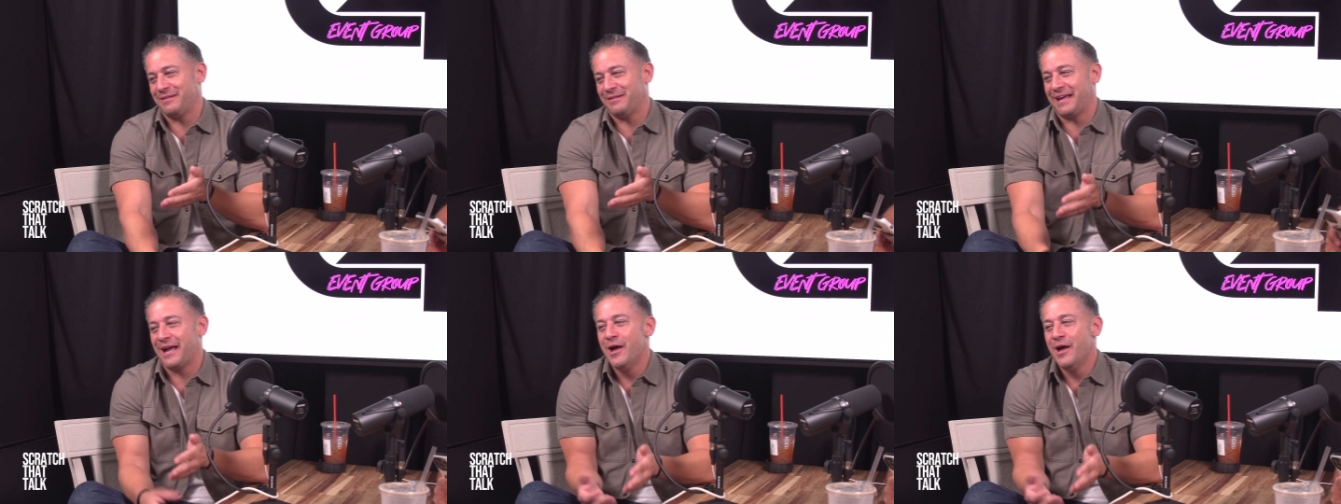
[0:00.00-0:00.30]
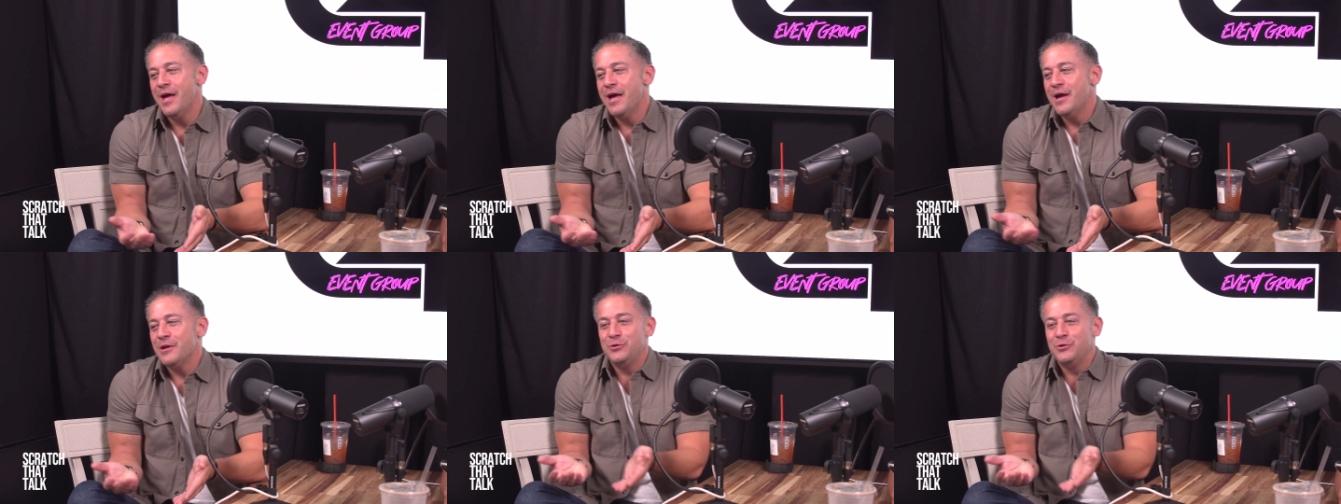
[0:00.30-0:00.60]
Like,
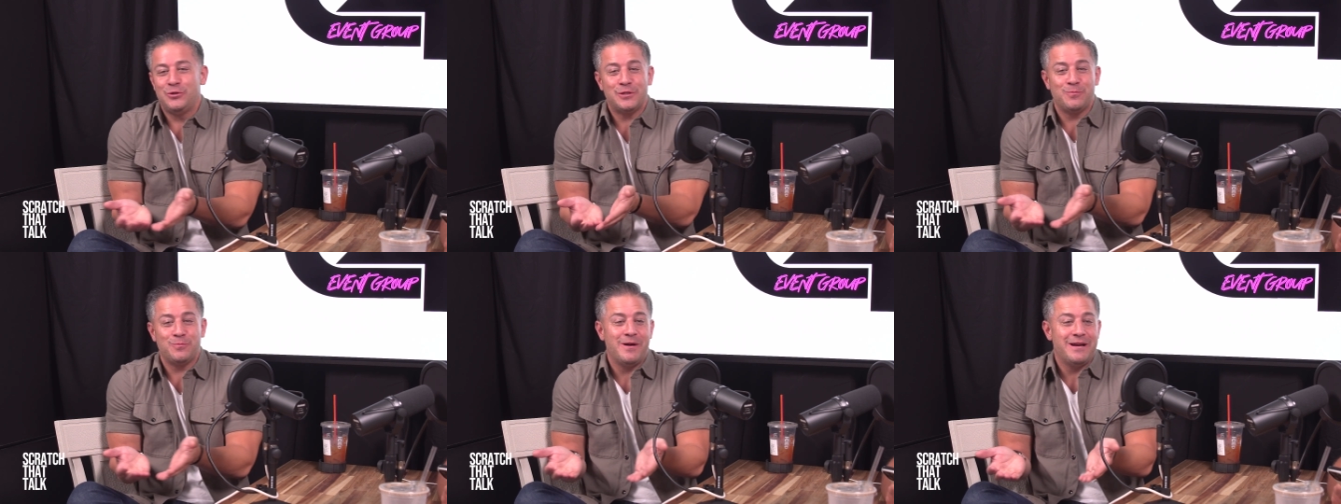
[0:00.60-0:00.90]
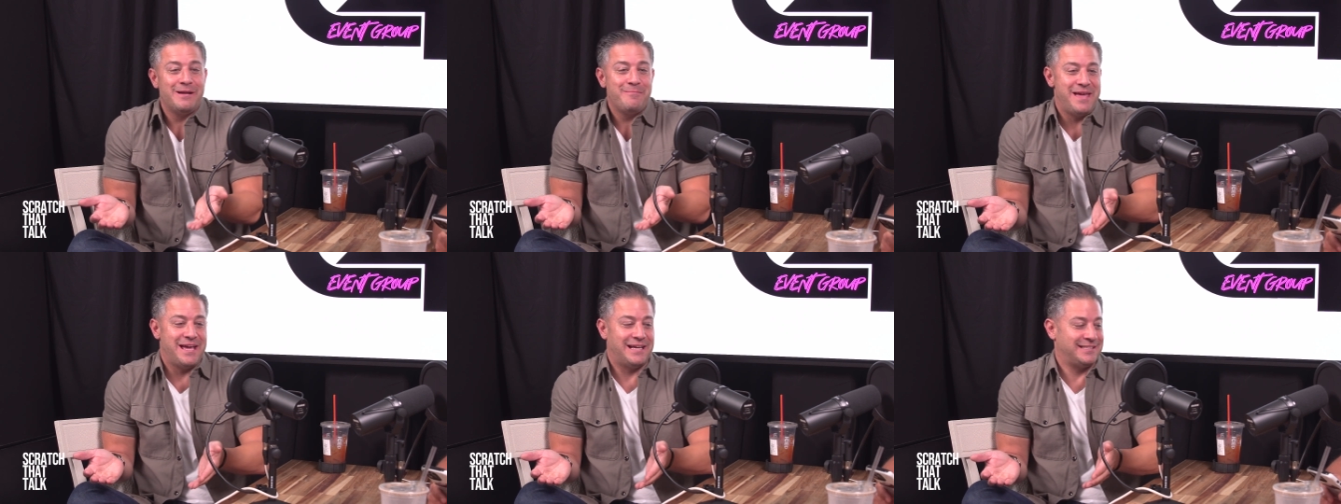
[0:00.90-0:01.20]
you just want
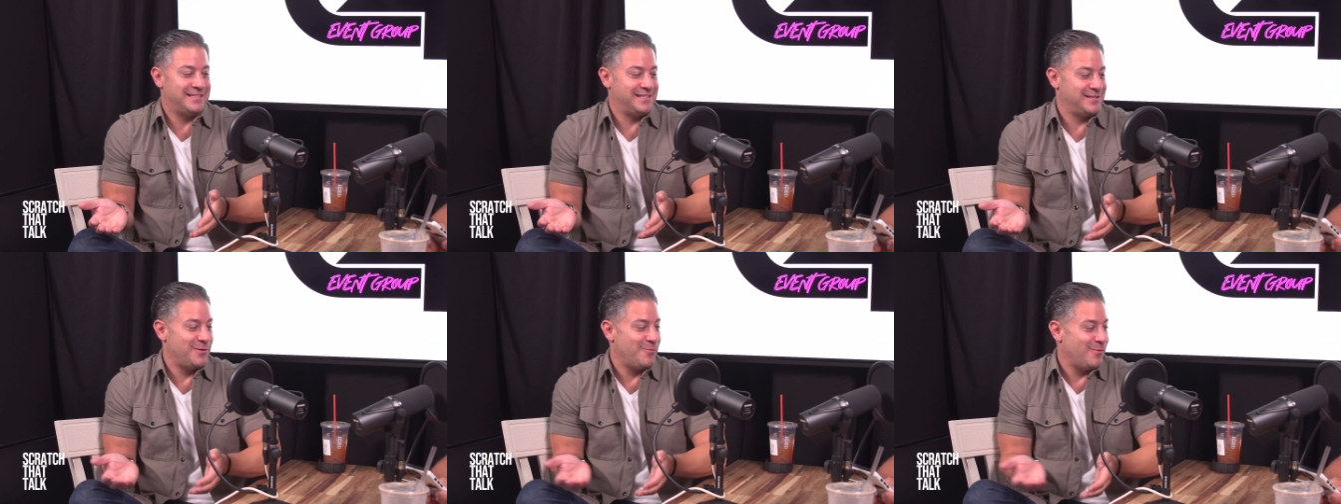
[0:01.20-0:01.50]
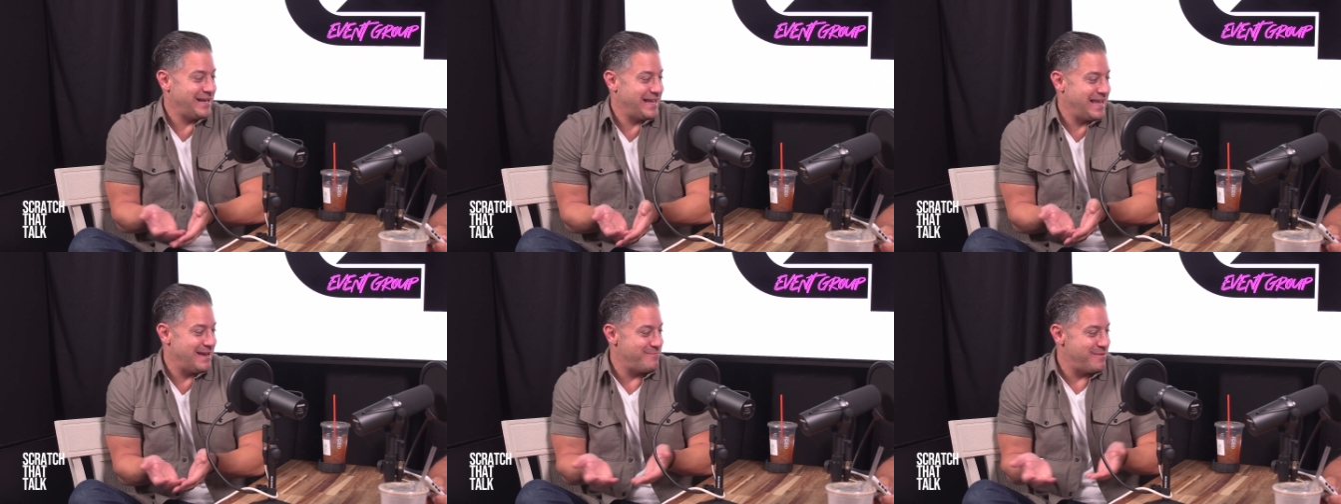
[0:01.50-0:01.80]
to mix. You want
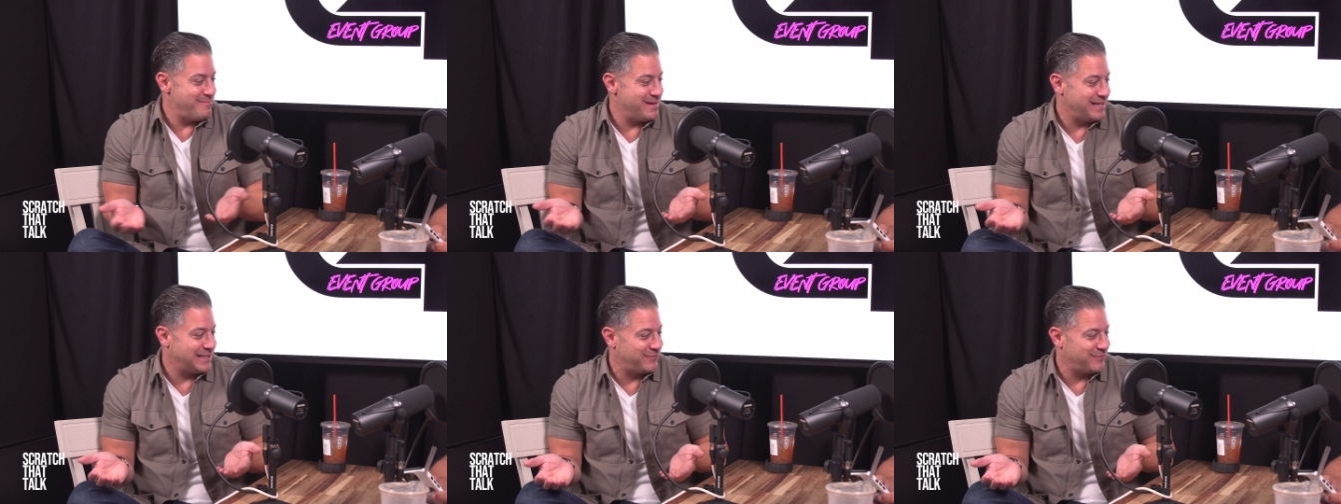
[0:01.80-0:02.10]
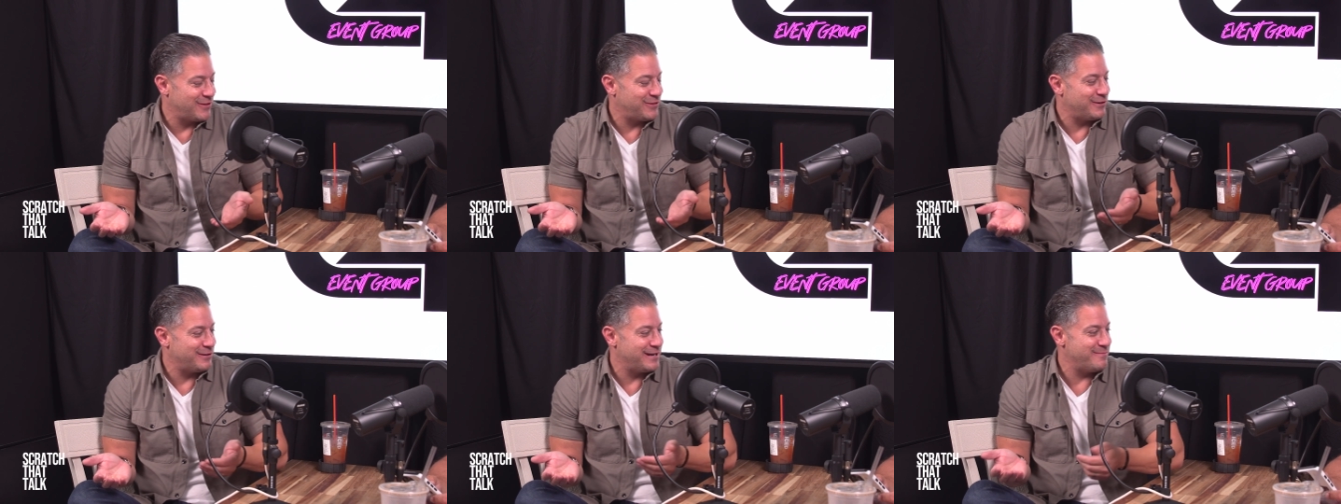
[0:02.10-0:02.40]
to hear me mix for
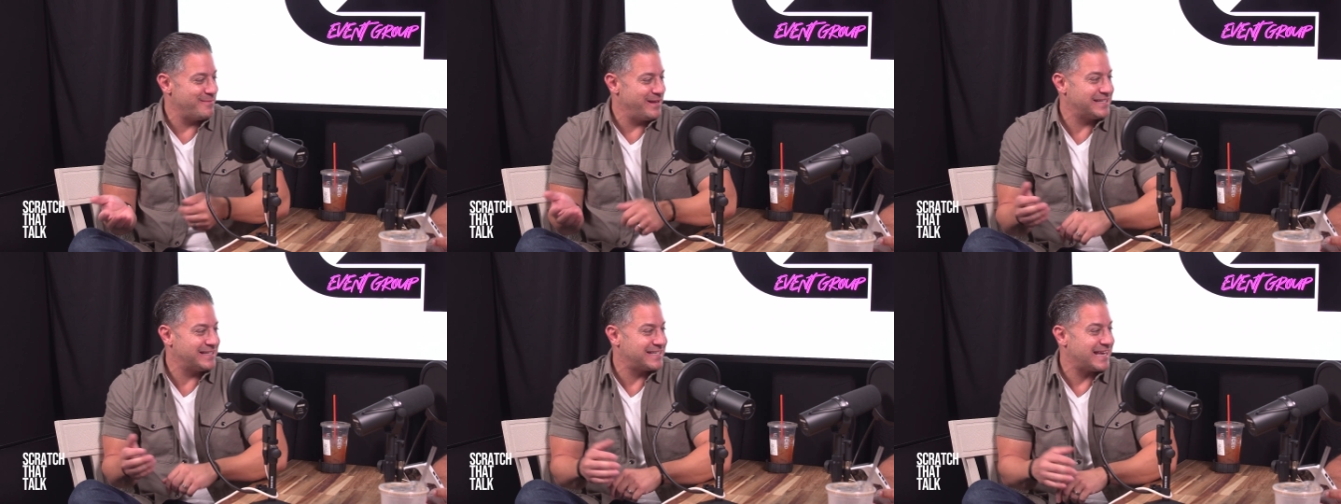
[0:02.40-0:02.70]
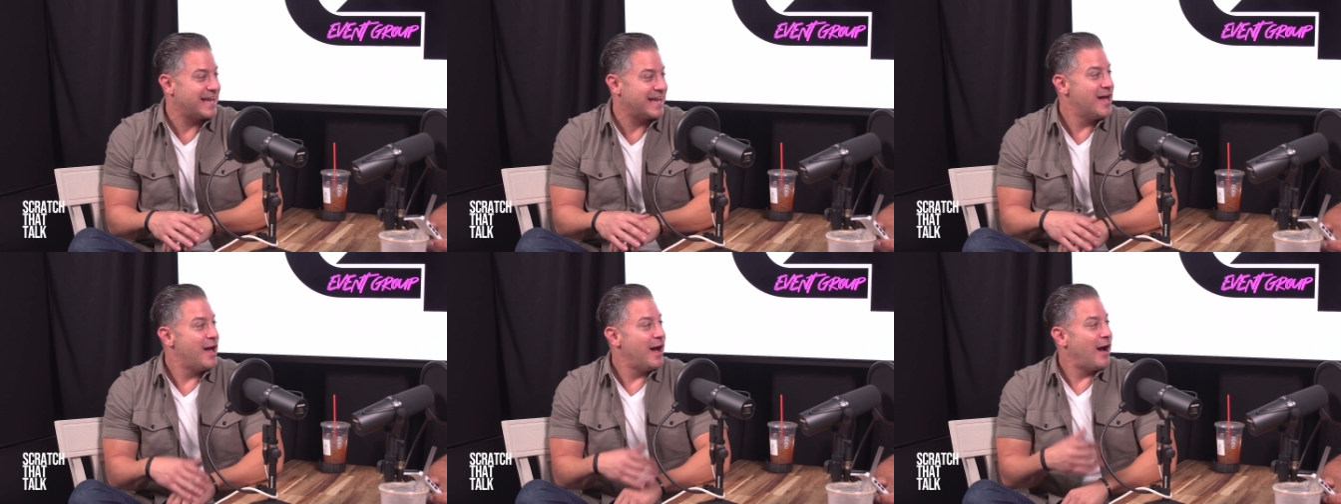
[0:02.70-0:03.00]
30 minutes?
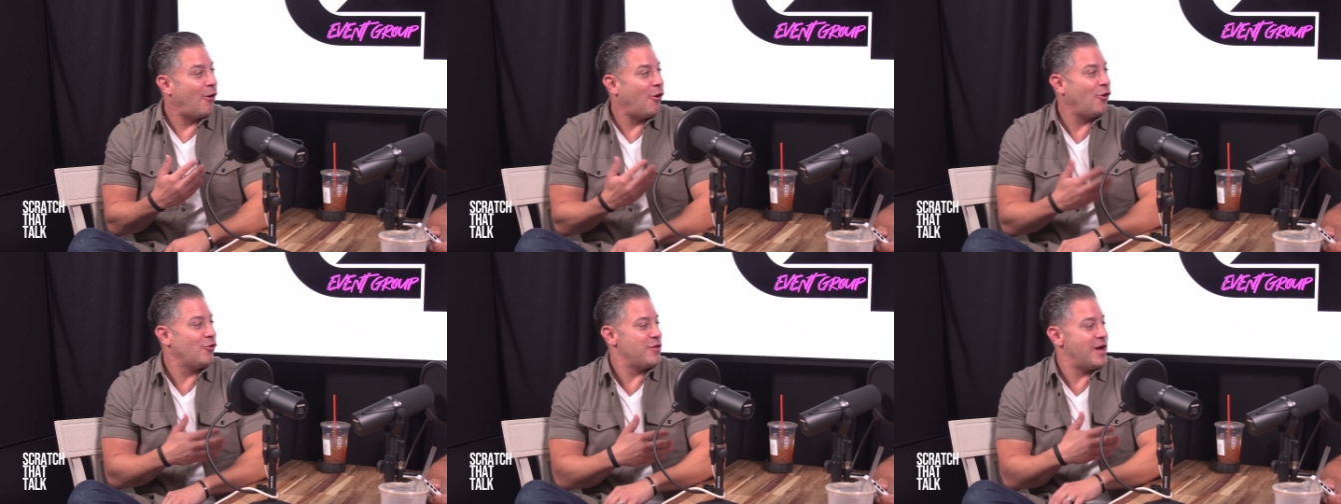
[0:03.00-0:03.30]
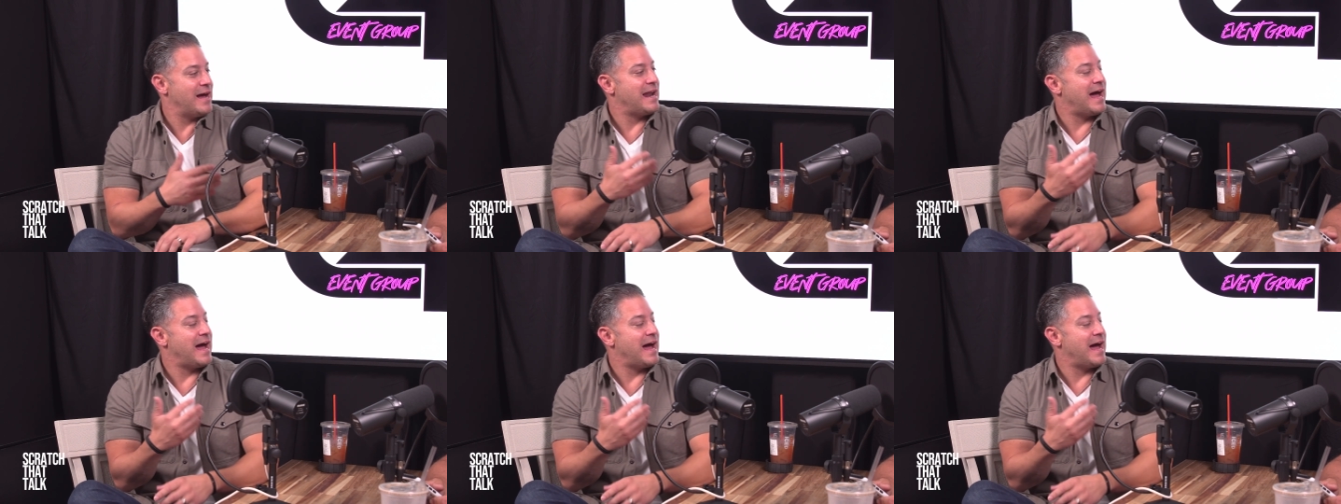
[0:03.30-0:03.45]
Like, hold on.